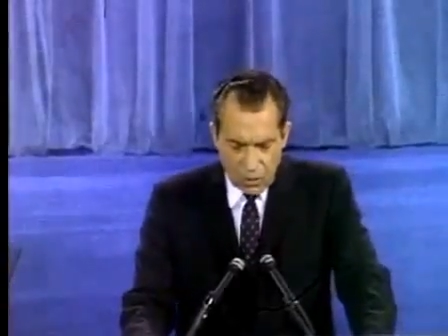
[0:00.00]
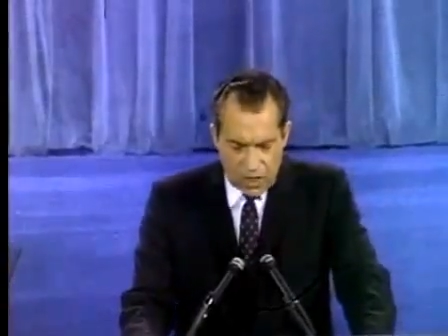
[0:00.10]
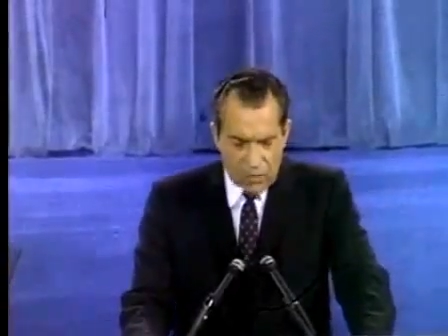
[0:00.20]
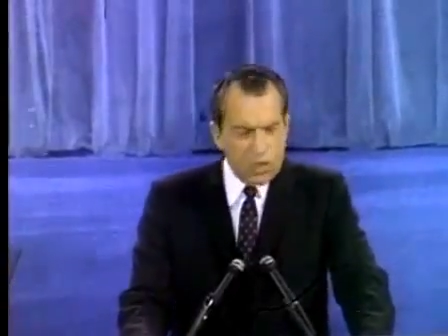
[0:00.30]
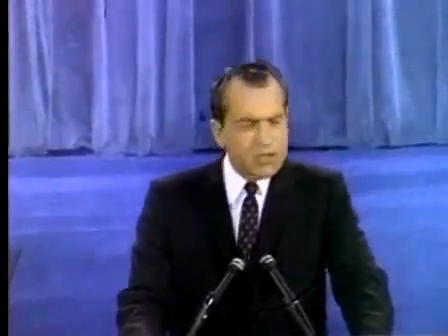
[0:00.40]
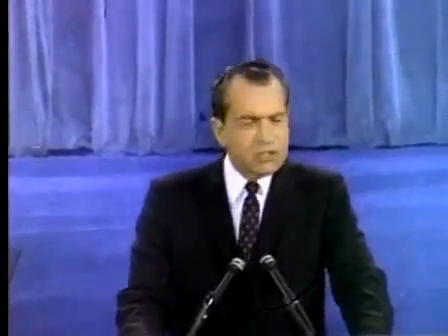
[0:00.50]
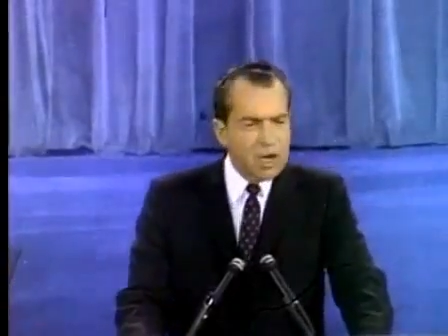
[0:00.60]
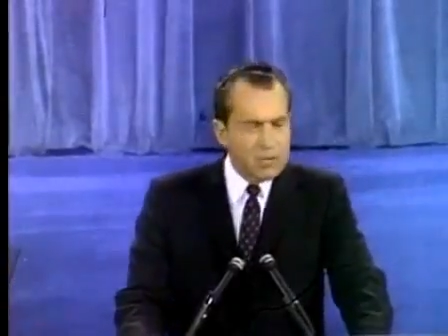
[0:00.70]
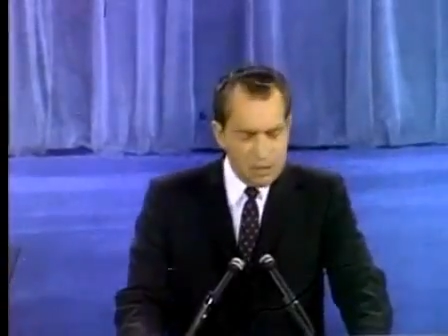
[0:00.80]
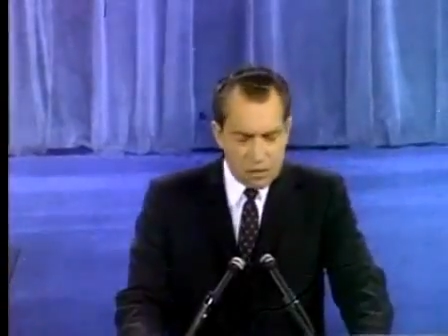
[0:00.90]
we will
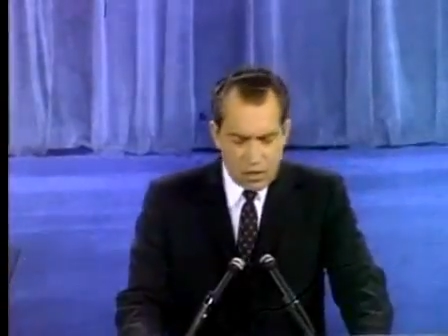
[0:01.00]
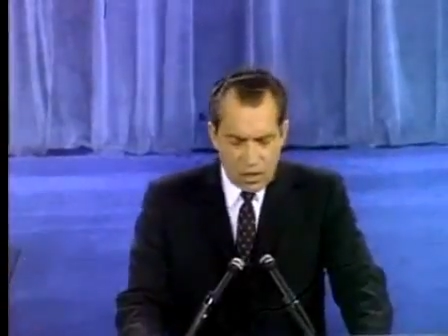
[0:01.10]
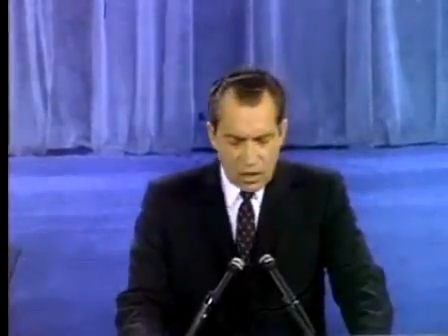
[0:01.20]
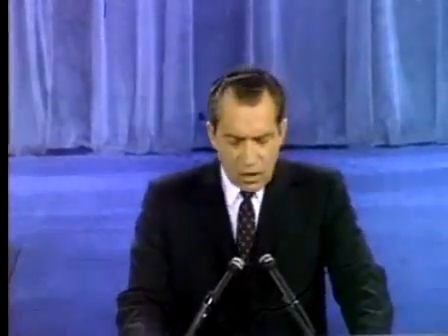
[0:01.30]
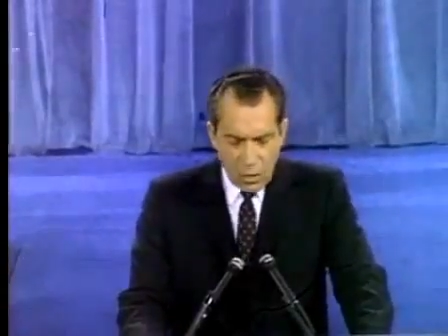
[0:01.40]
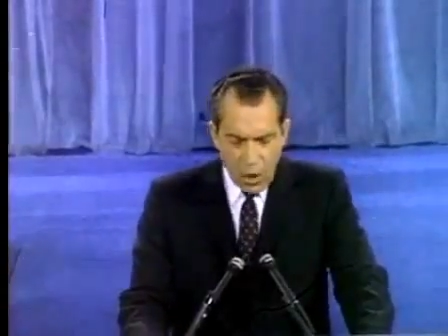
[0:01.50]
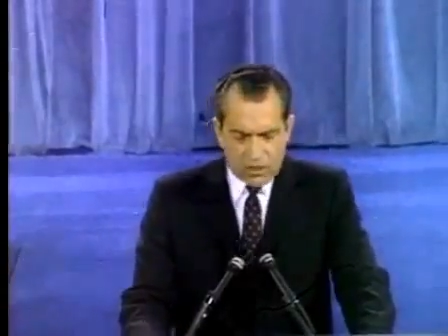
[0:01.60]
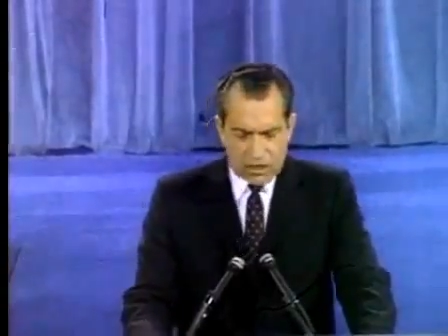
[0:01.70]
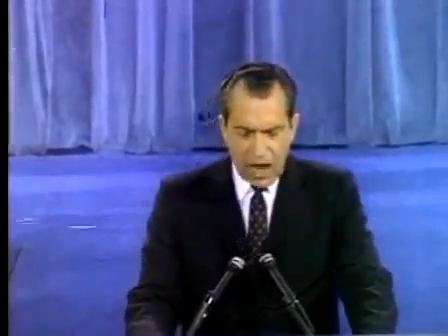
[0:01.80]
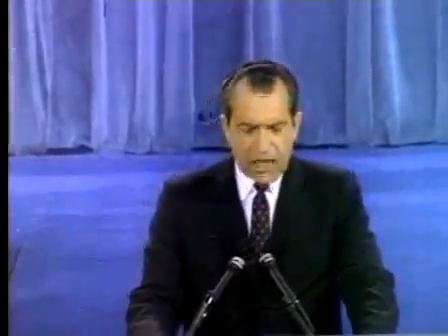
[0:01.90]
determine
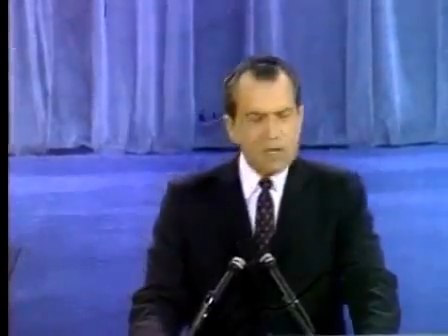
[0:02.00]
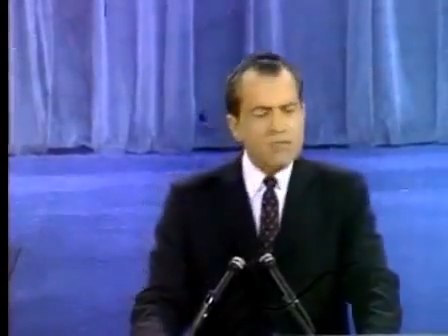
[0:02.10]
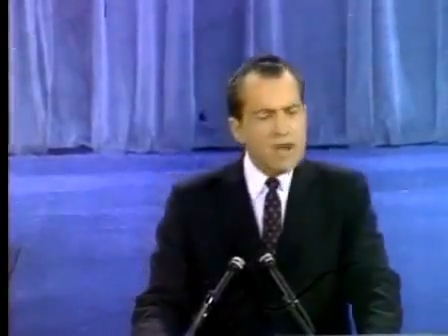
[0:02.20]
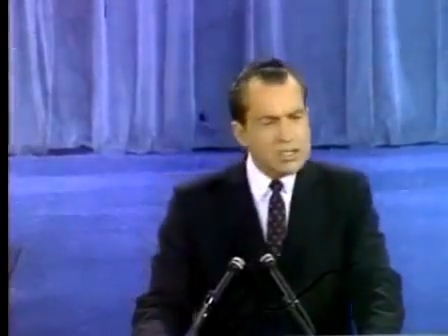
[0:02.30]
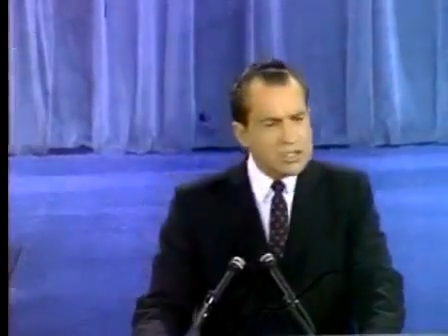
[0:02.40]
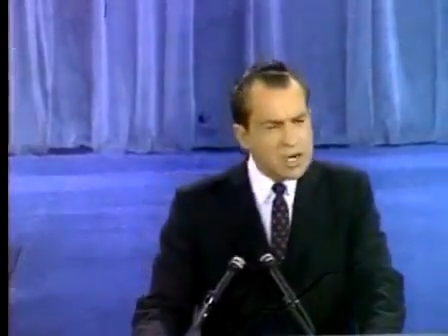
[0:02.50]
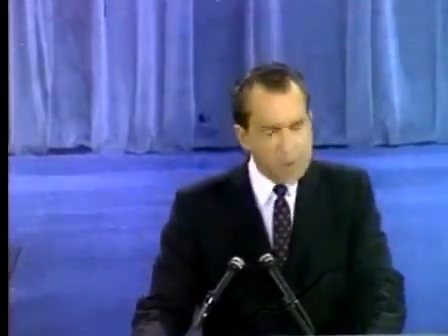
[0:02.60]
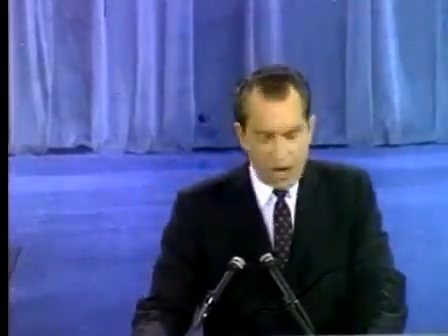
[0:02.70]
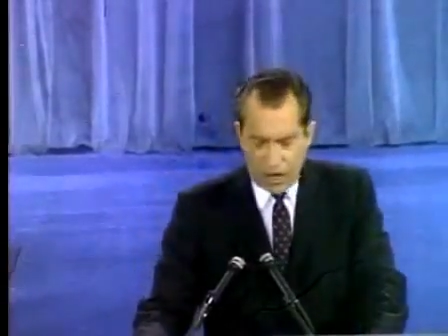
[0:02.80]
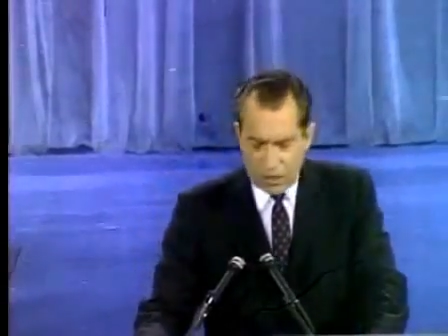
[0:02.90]
what kind of nation
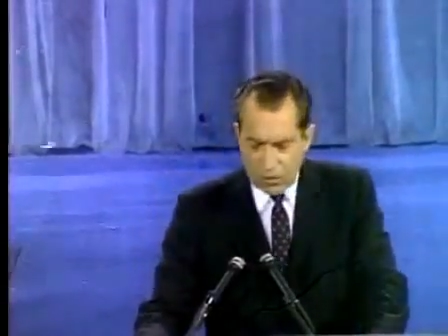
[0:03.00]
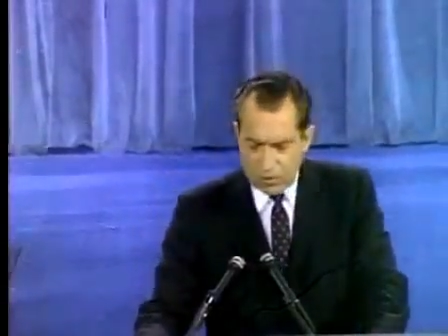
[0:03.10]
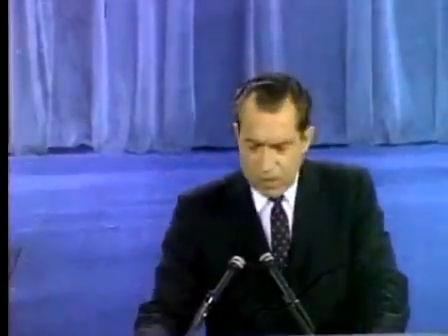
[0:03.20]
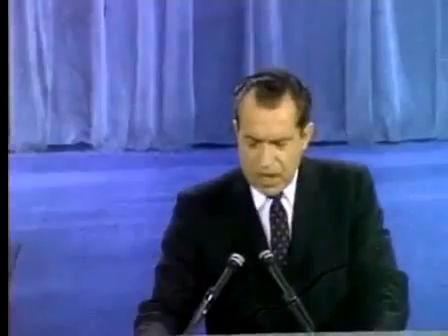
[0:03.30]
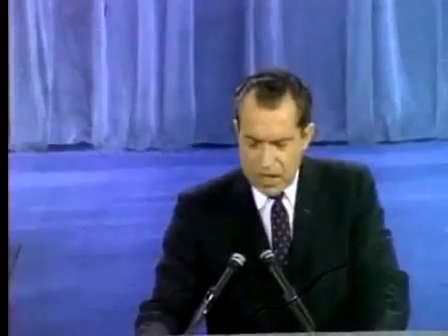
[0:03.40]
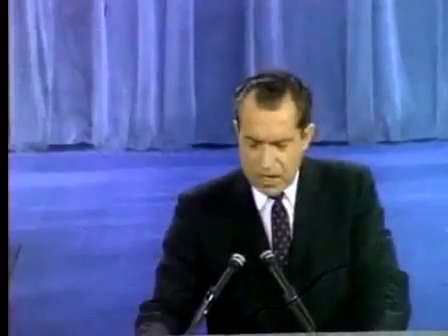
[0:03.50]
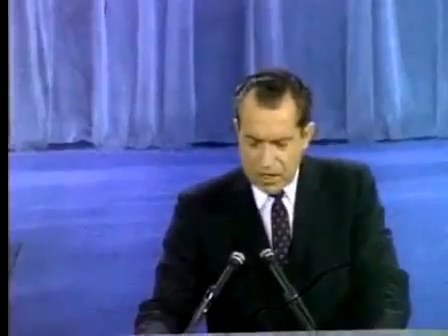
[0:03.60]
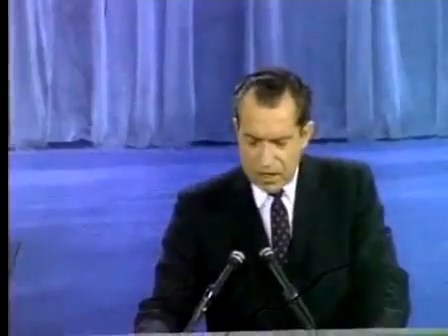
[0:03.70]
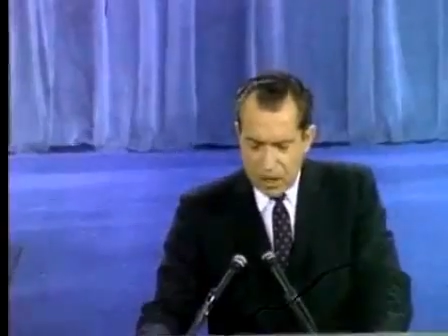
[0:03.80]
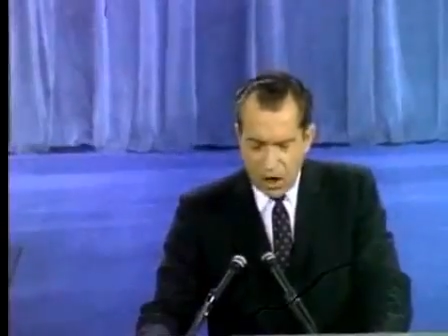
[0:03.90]
America will be
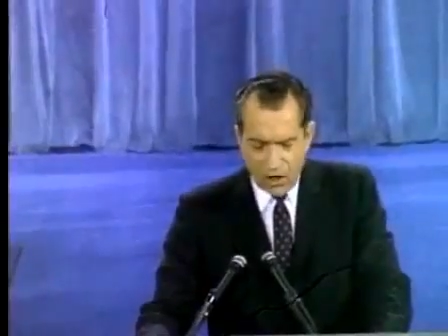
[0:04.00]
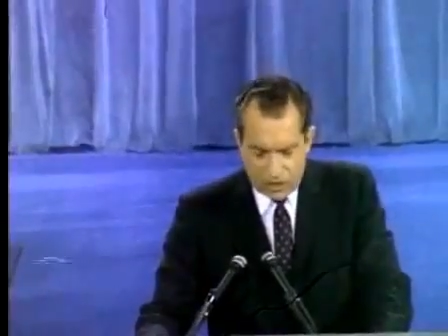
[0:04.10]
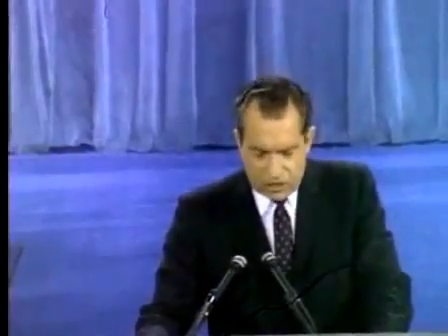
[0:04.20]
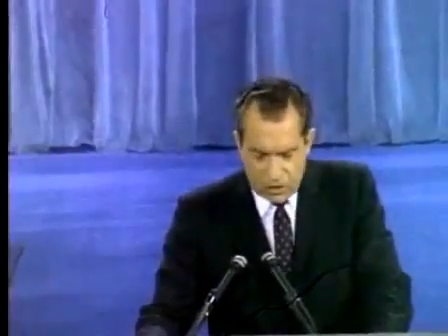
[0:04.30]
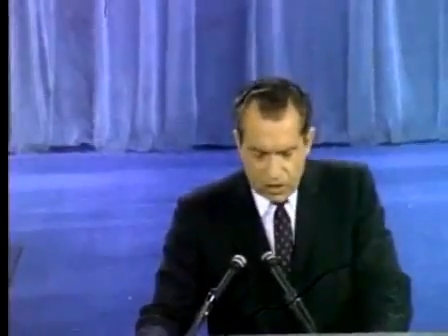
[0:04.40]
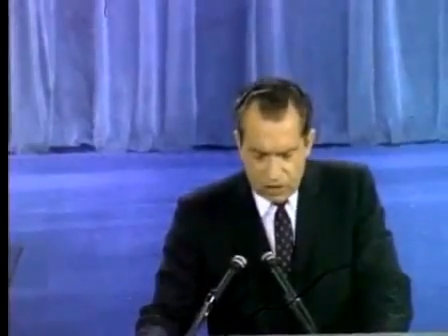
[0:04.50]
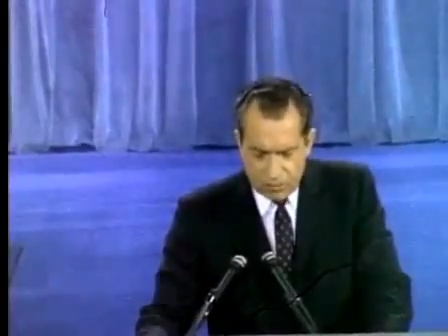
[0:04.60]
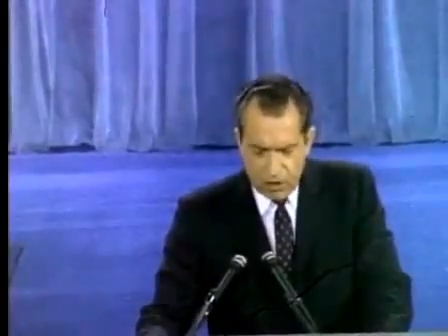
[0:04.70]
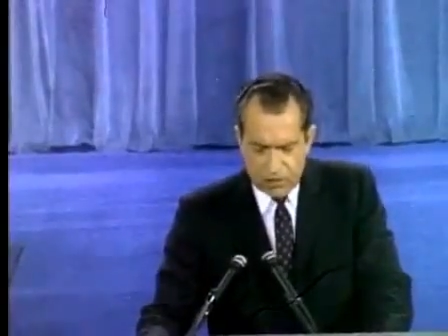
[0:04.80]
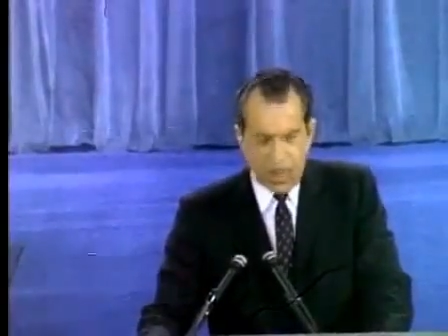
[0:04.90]
on its
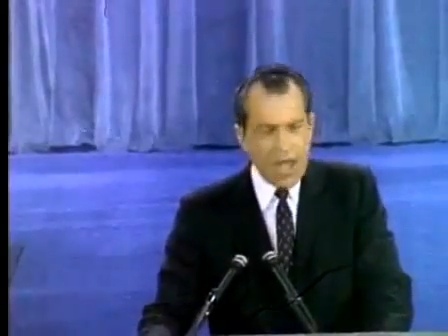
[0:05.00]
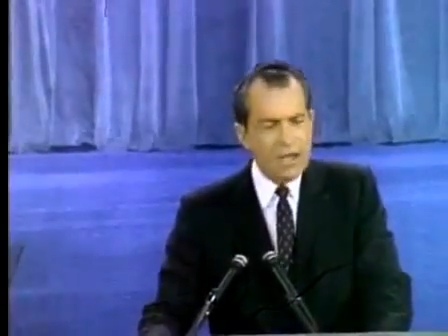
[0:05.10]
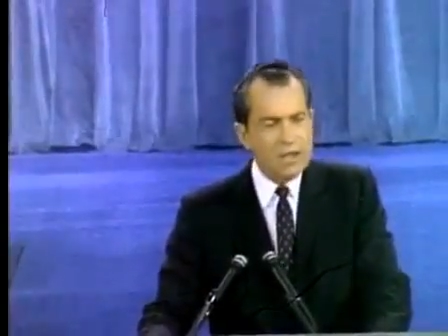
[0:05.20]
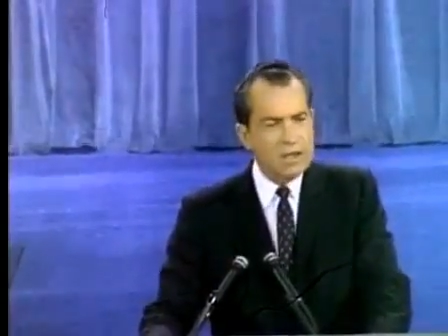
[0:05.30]
200th birthday.